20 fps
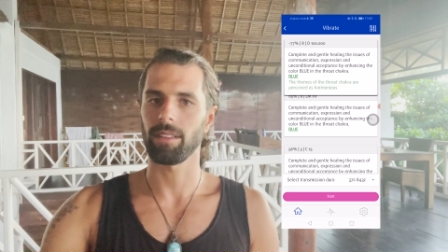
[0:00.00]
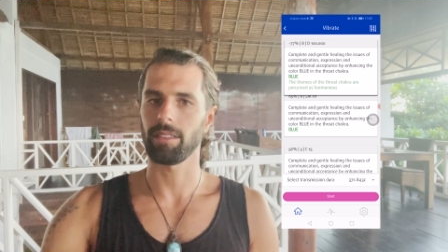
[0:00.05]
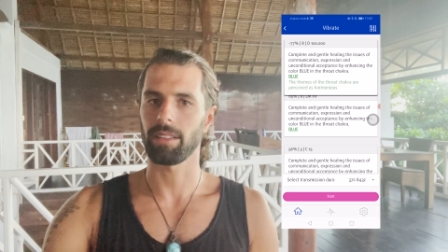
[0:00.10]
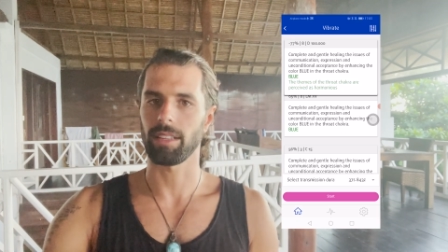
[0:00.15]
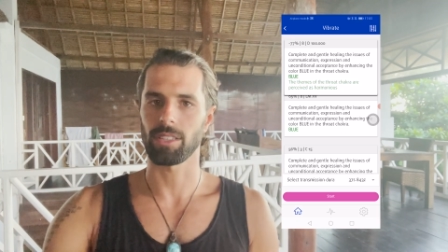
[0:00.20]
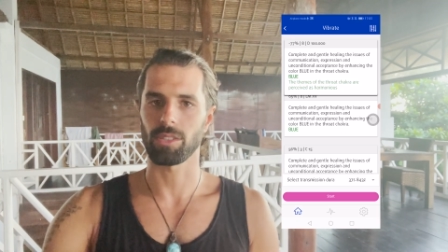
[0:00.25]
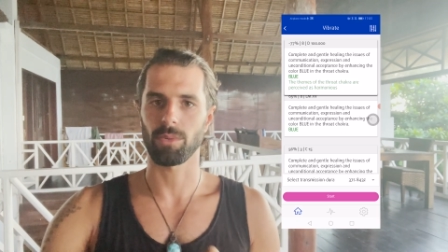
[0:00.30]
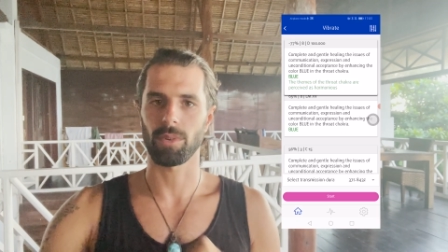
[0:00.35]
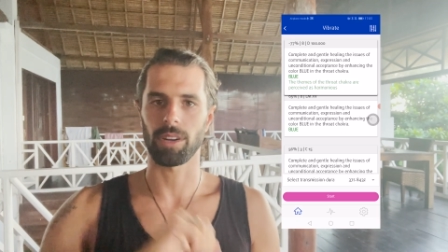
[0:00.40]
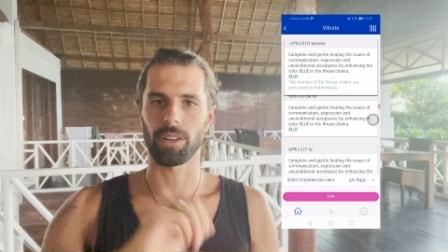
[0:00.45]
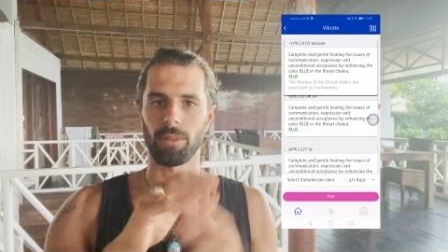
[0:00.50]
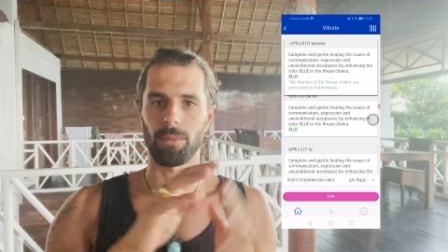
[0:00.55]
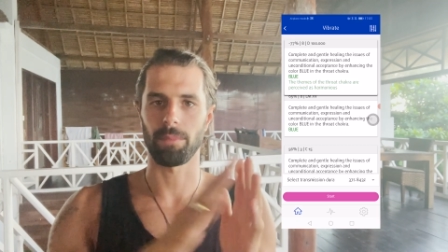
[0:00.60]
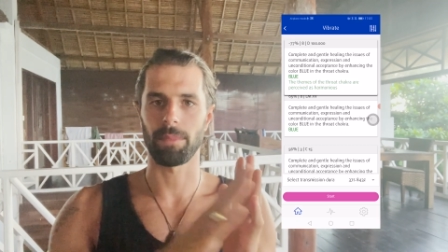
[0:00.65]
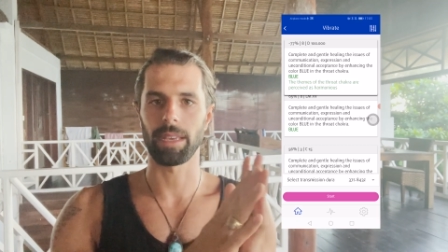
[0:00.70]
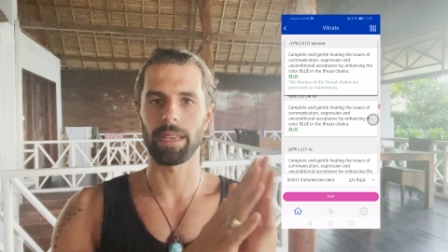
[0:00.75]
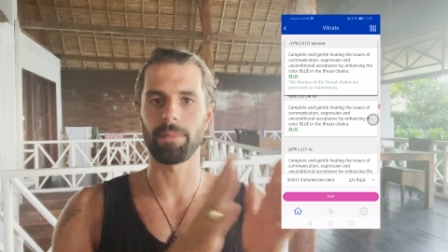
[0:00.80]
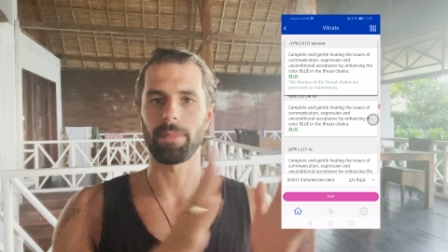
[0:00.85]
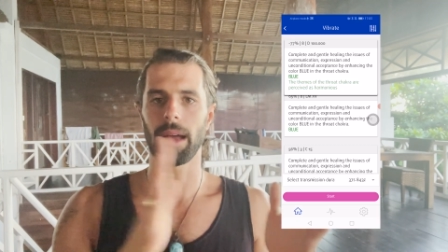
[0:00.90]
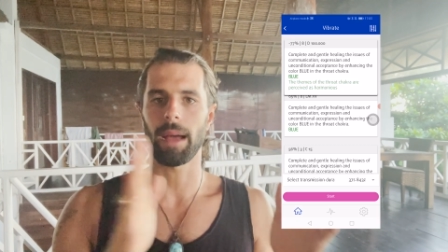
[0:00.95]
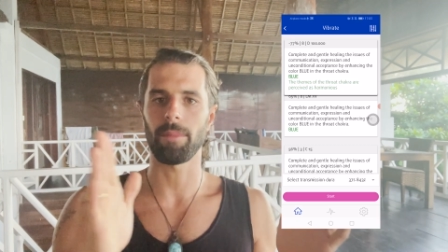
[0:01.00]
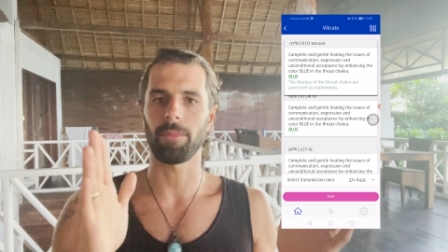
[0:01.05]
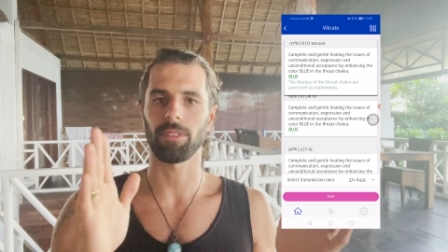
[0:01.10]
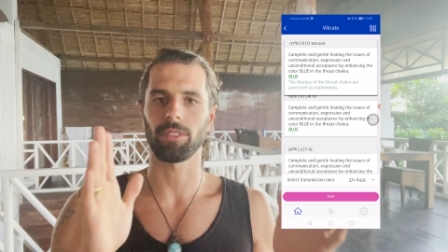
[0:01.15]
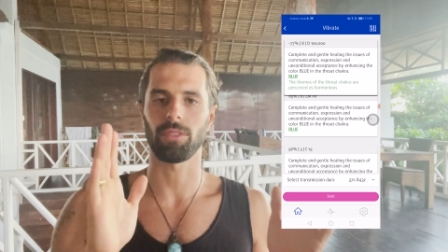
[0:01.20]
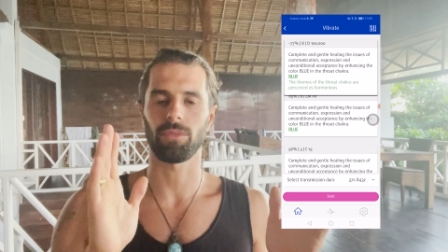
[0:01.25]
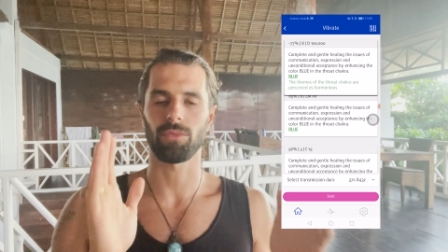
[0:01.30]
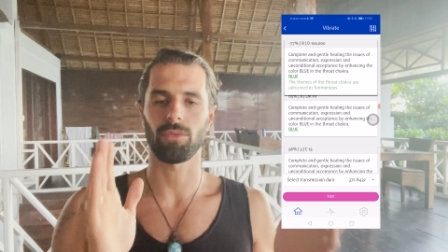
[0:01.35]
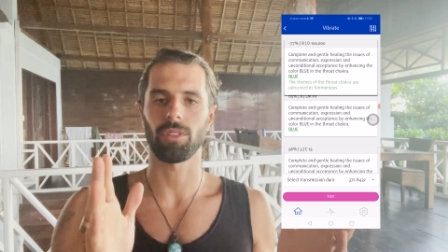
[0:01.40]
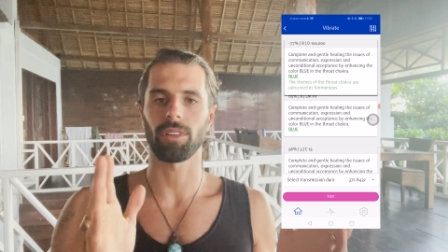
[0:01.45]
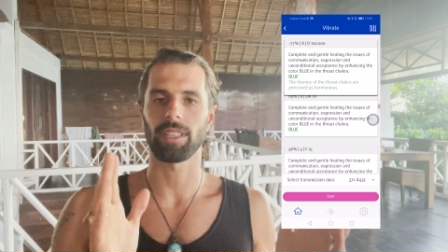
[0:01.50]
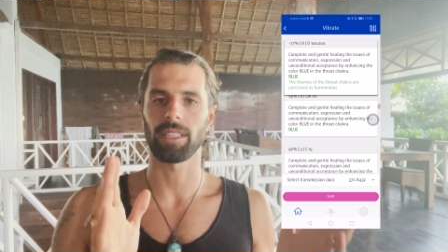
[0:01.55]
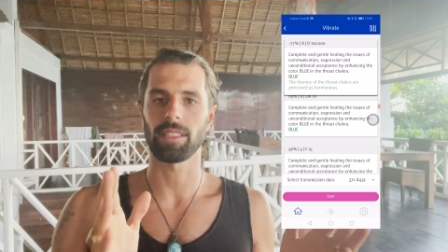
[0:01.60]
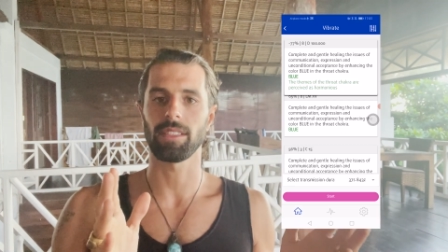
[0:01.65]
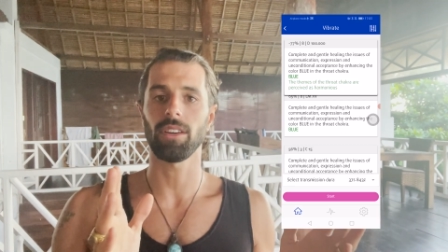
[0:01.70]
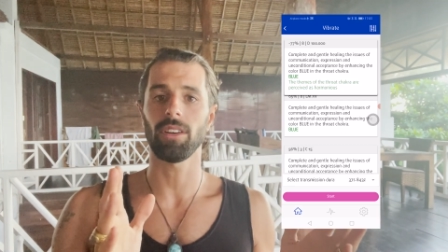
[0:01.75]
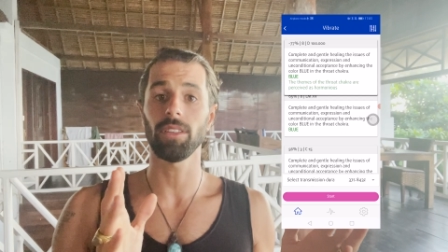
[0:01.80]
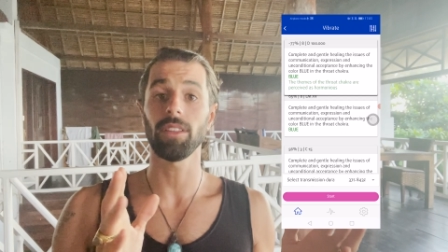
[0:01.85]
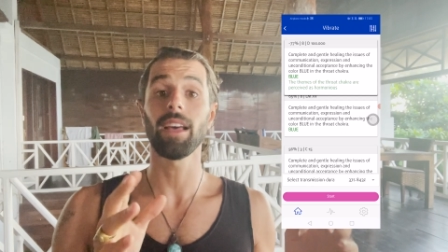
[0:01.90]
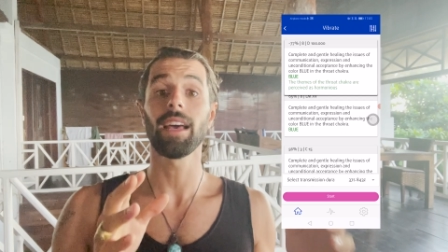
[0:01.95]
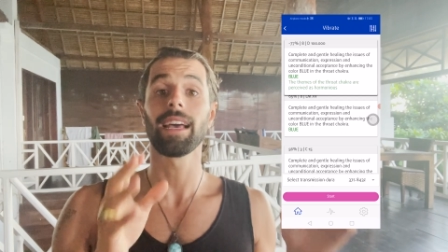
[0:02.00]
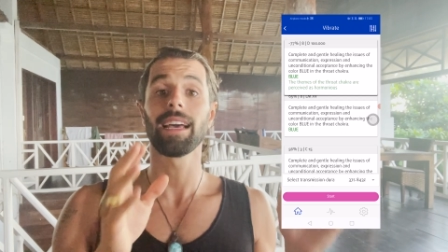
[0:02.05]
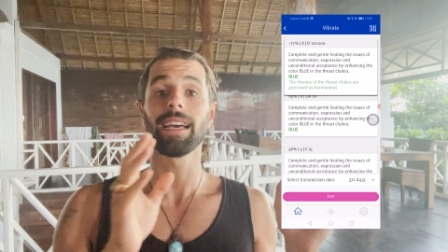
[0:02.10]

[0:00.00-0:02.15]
That's where the big amount of work is done.